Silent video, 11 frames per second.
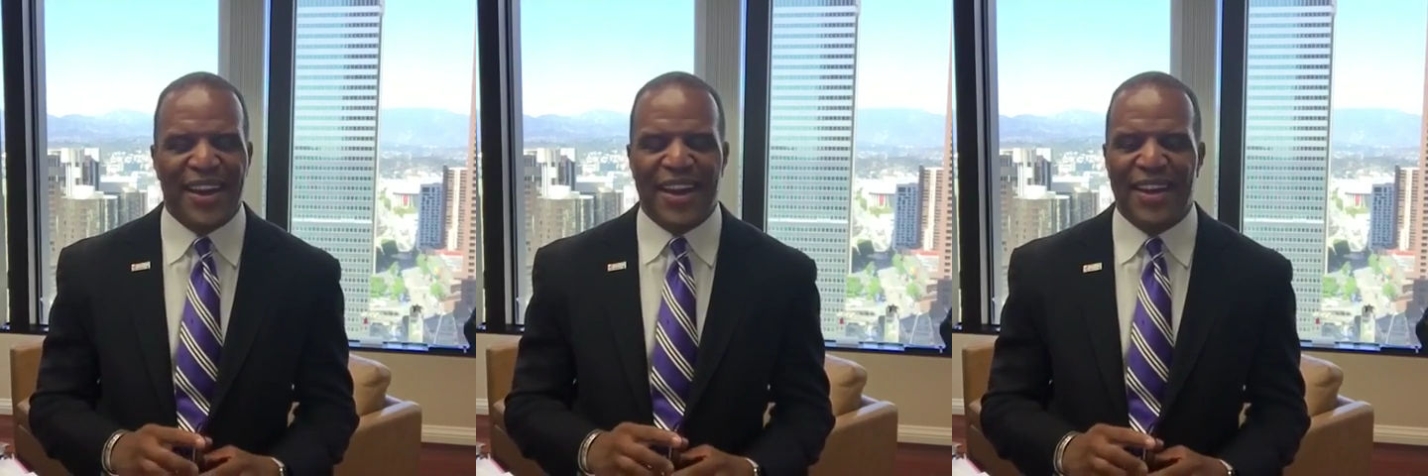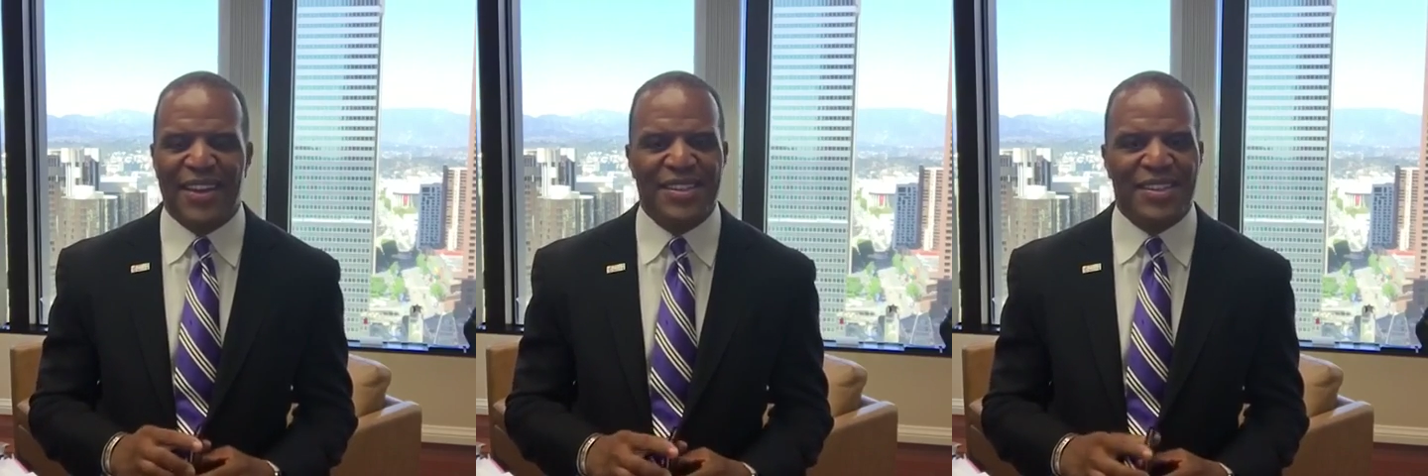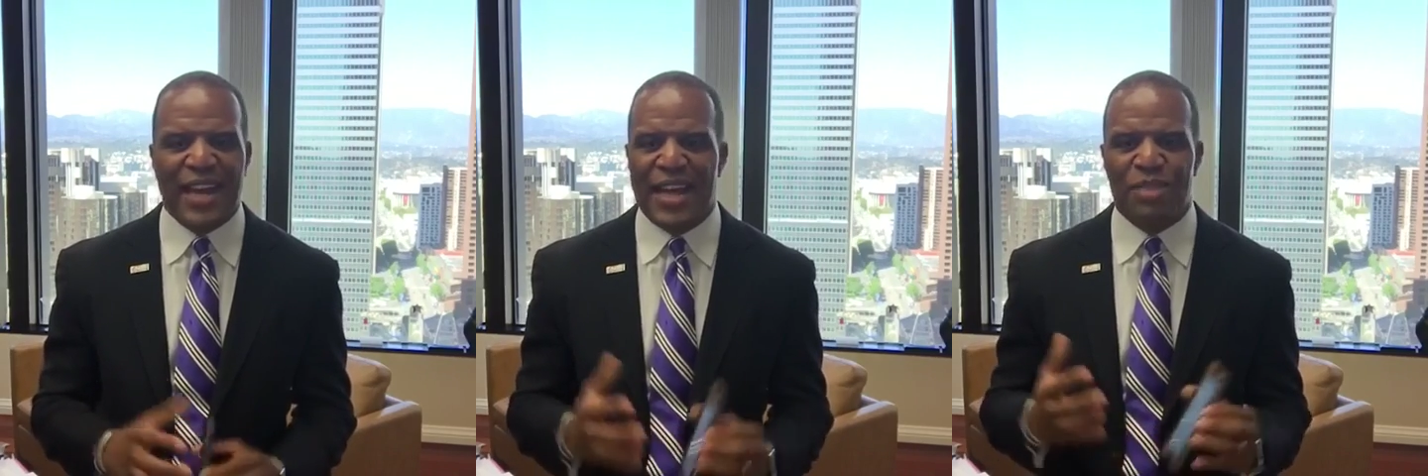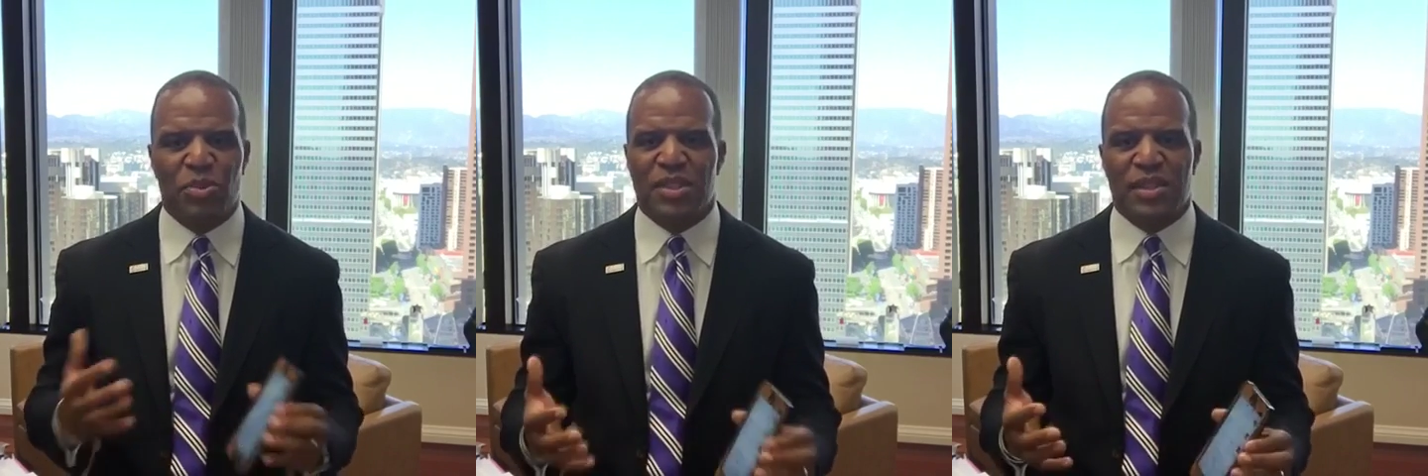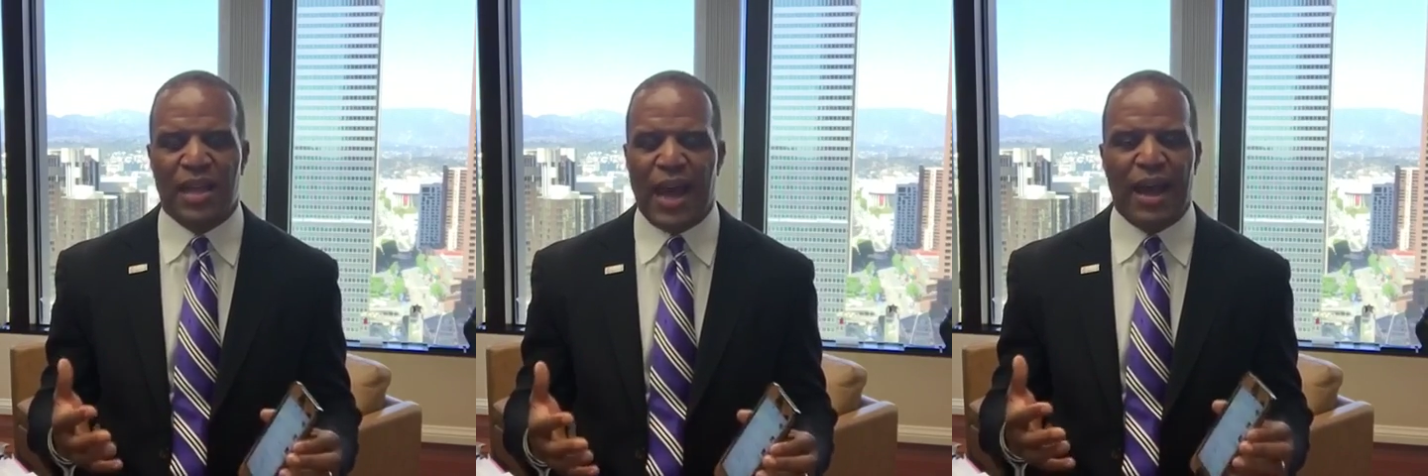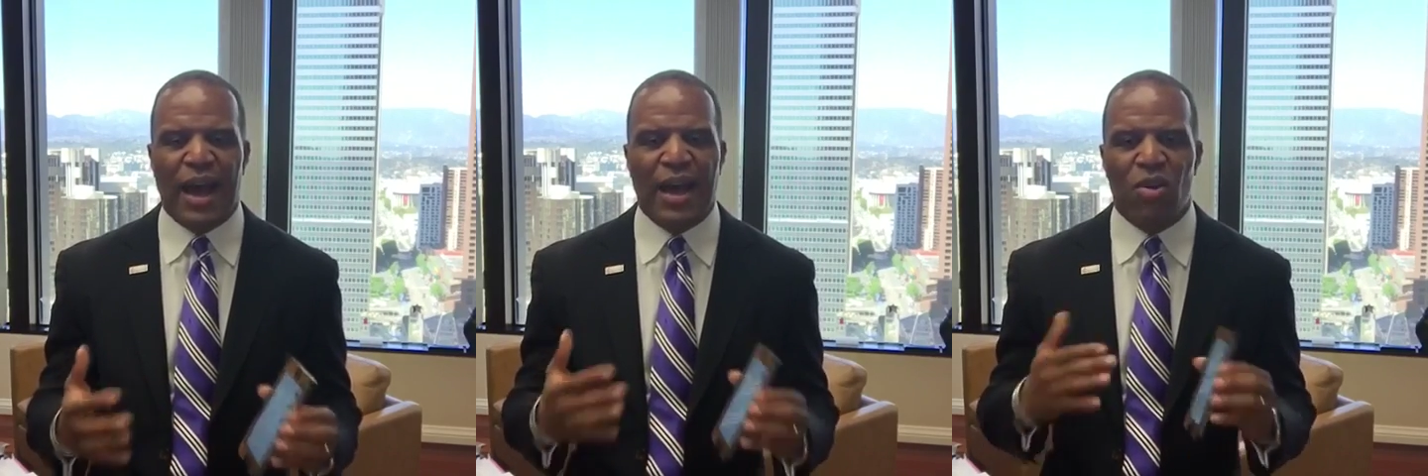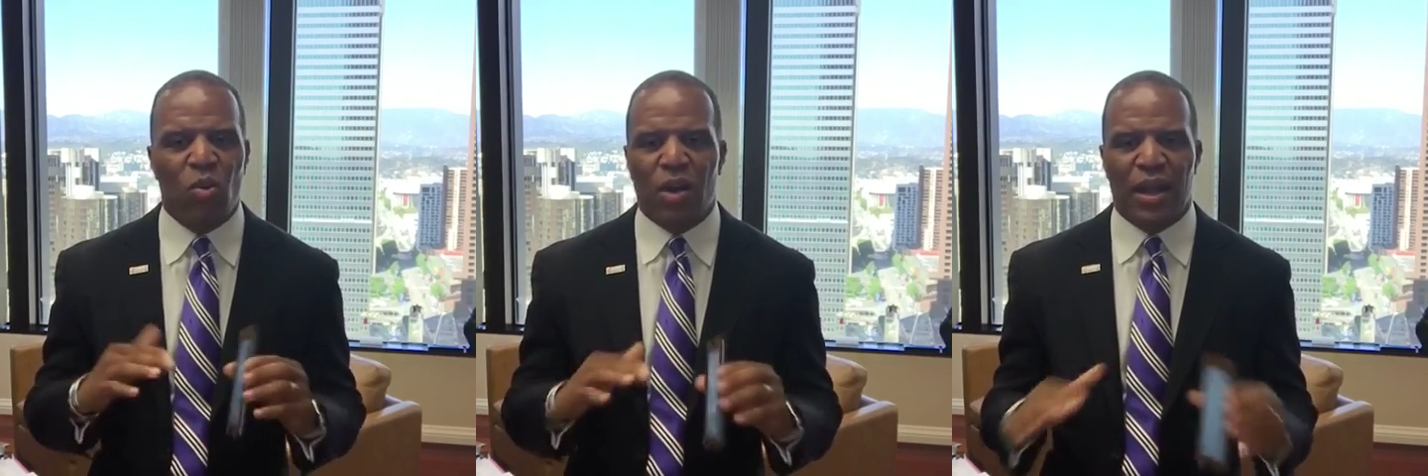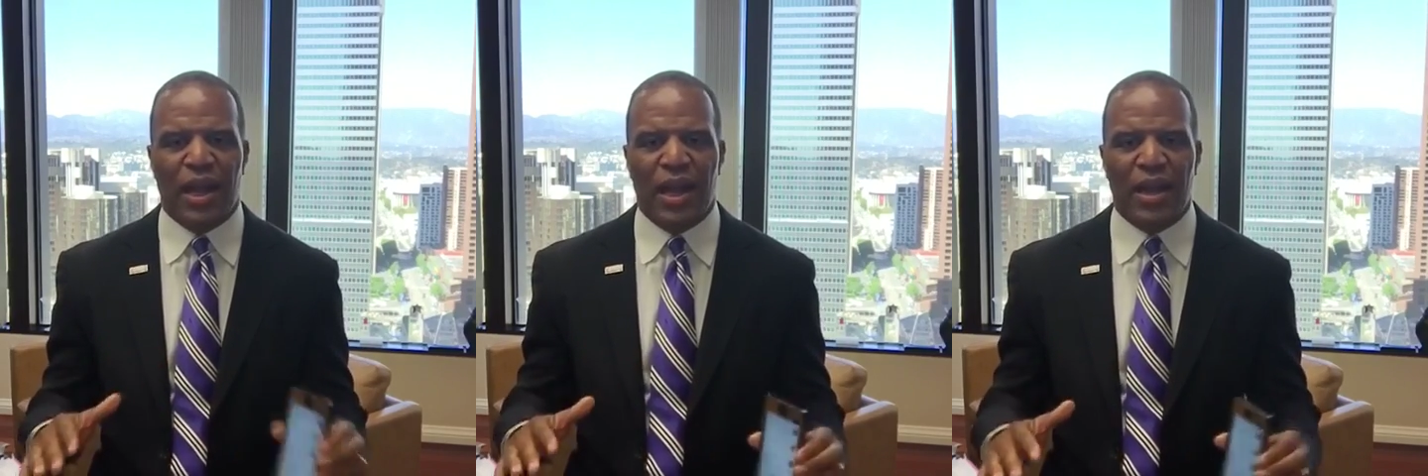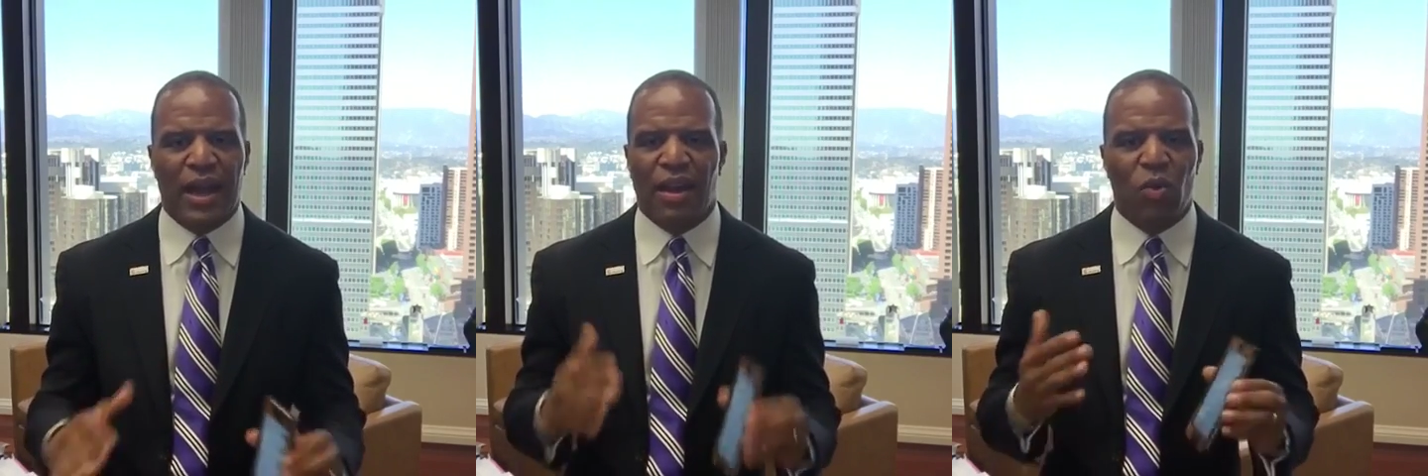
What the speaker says: And these cats were just like, "I don't want a handout.